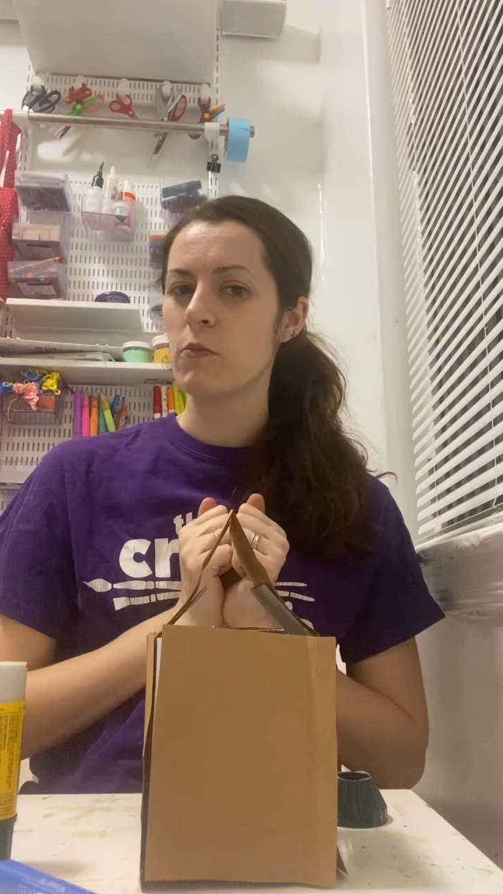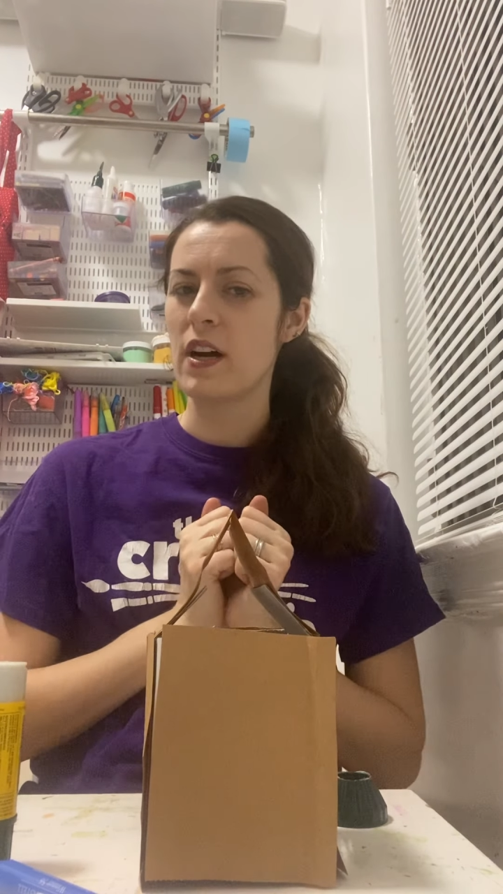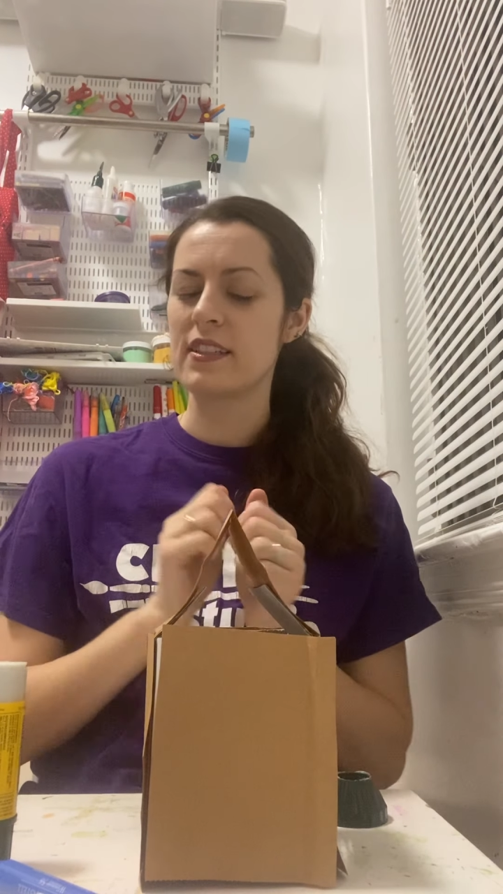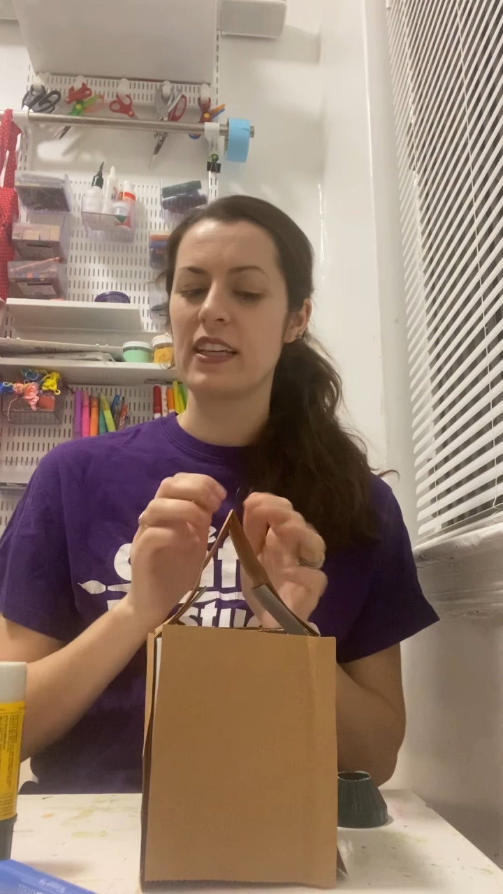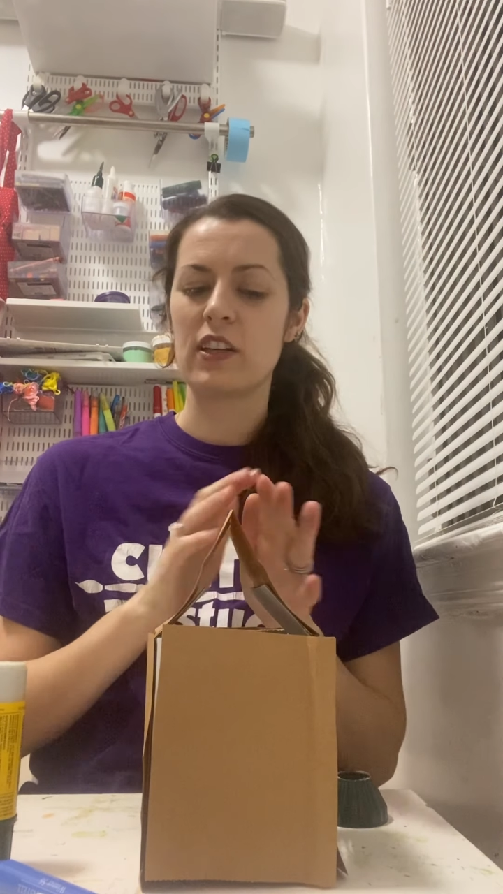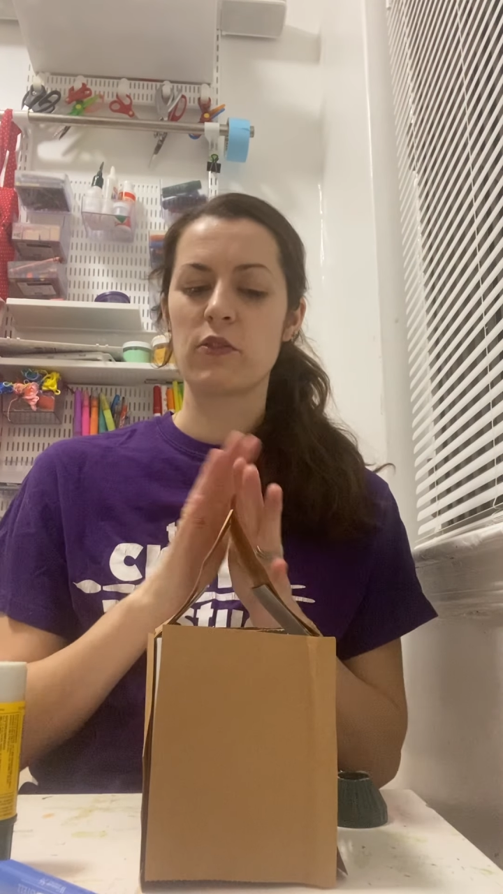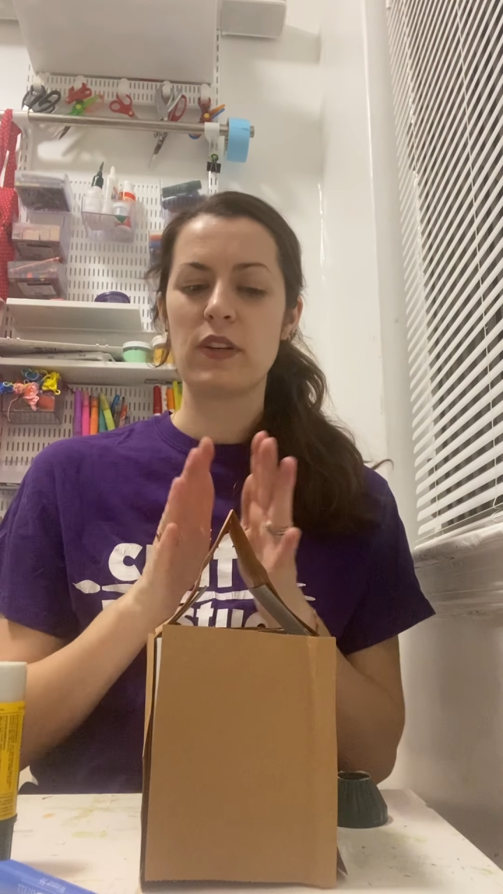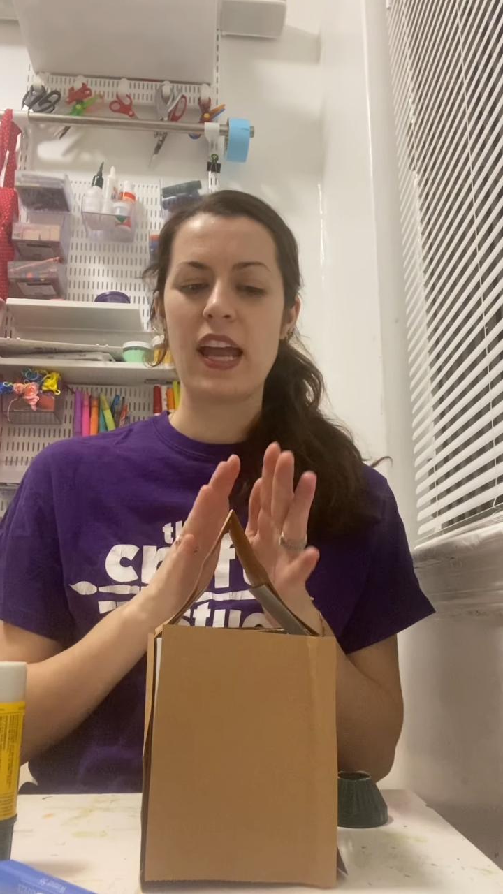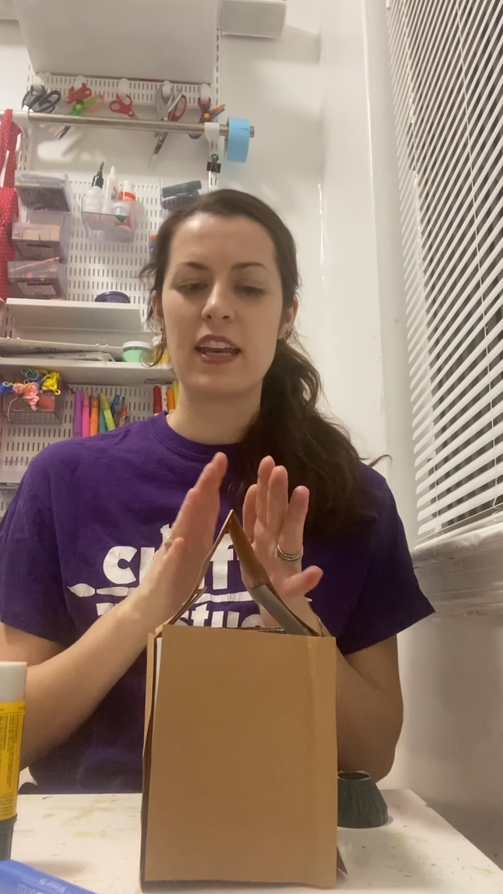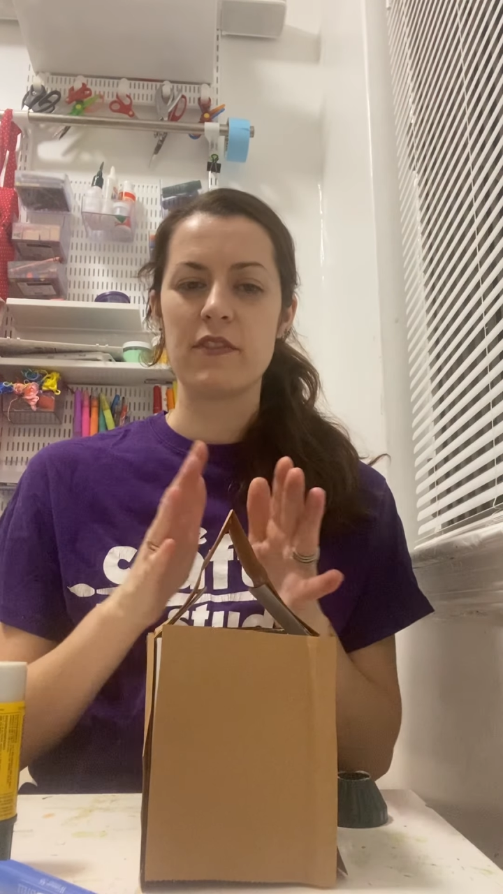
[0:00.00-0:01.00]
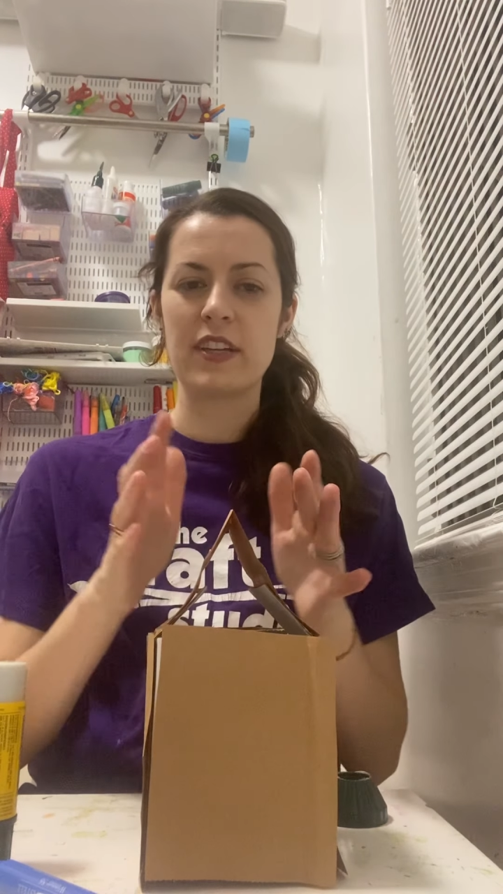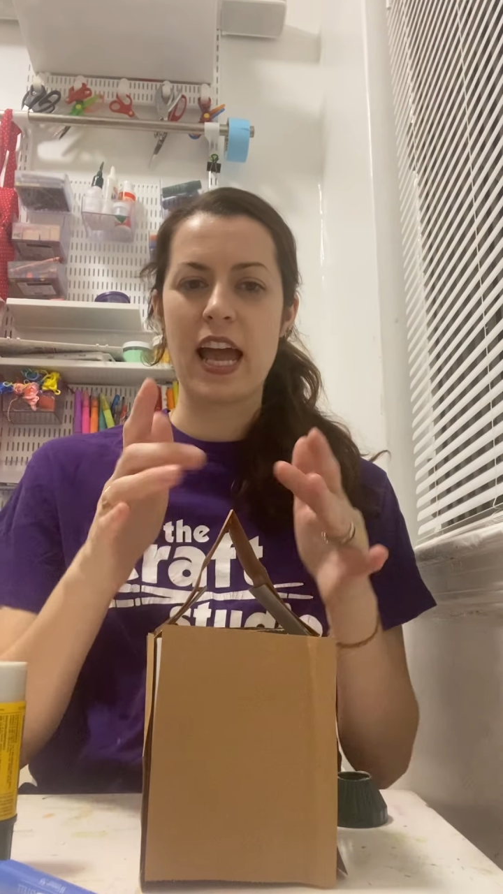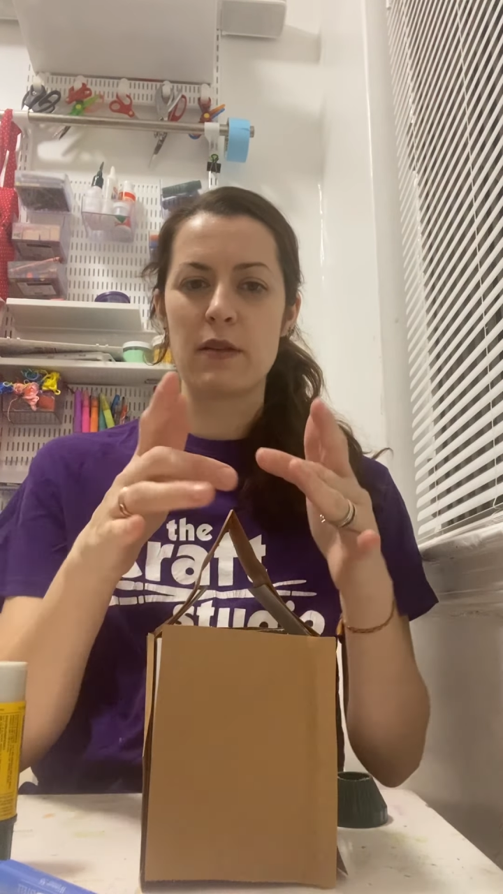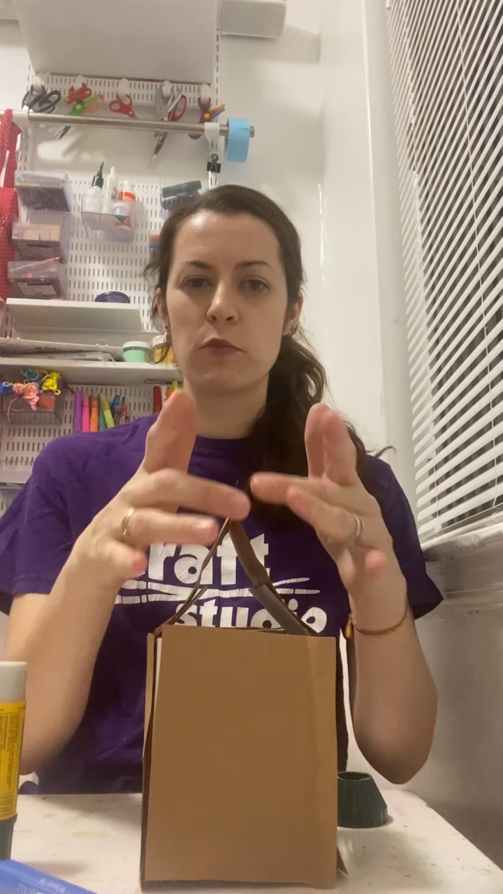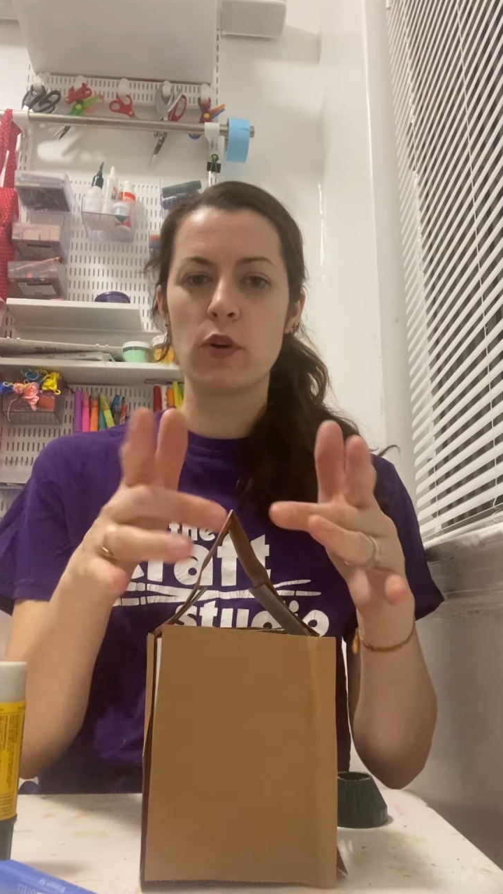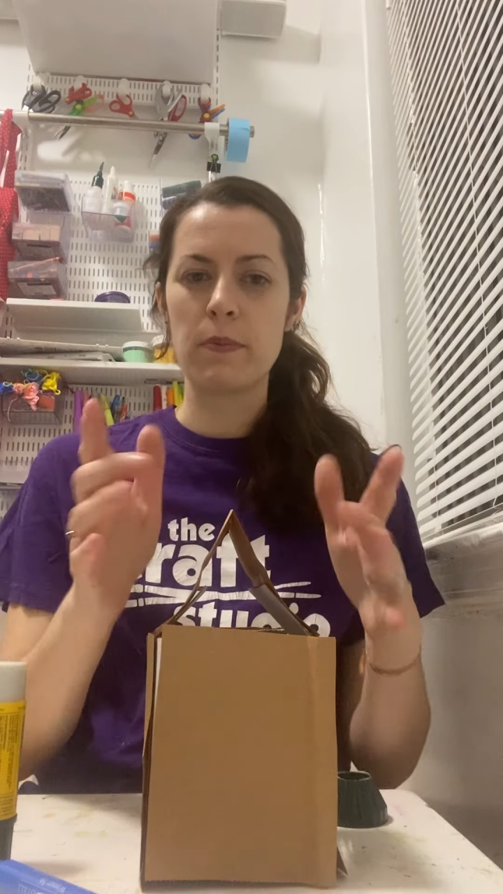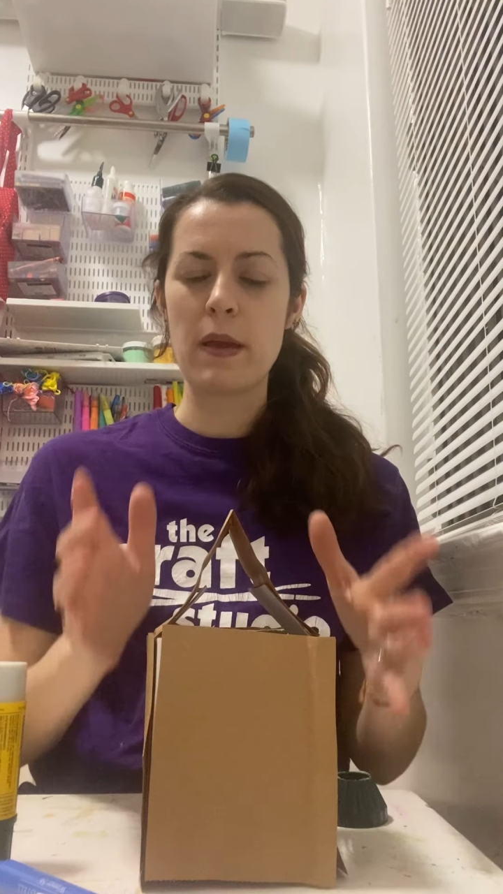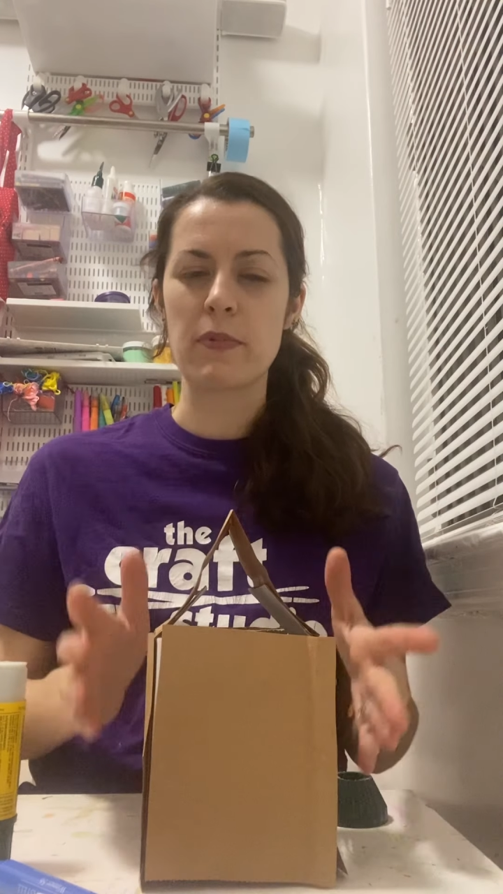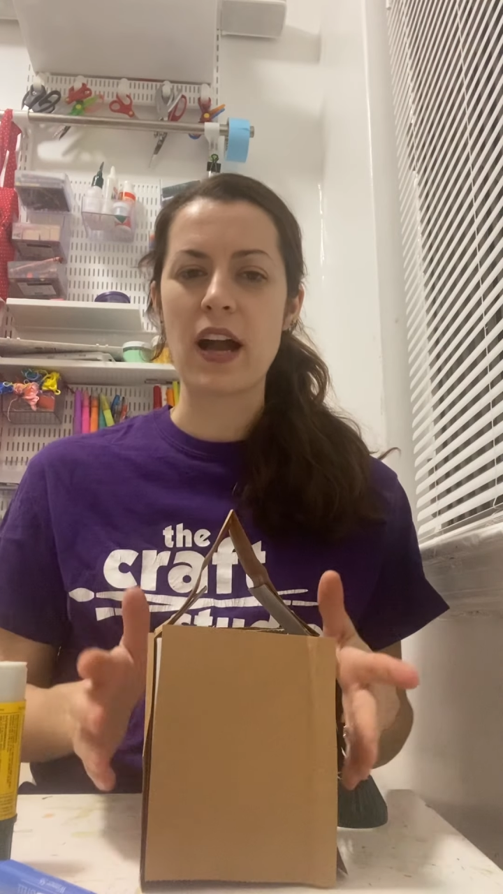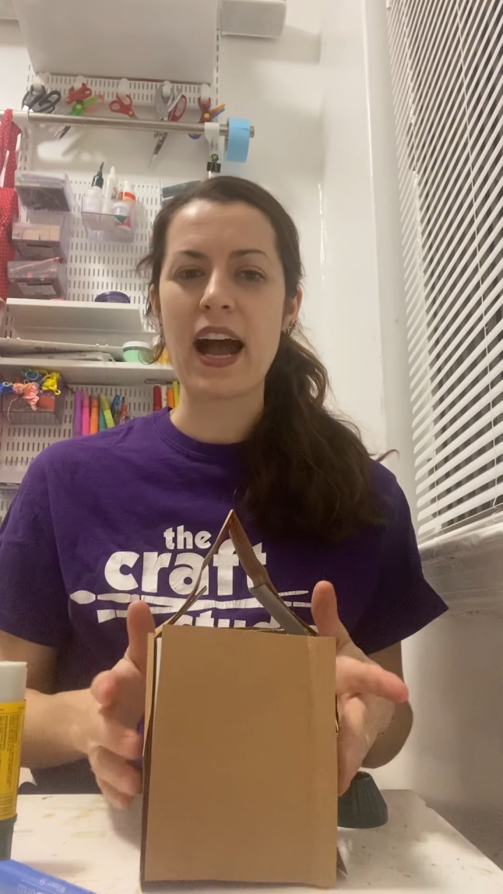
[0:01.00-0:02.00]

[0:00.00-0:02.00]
want to get creative and add more paper,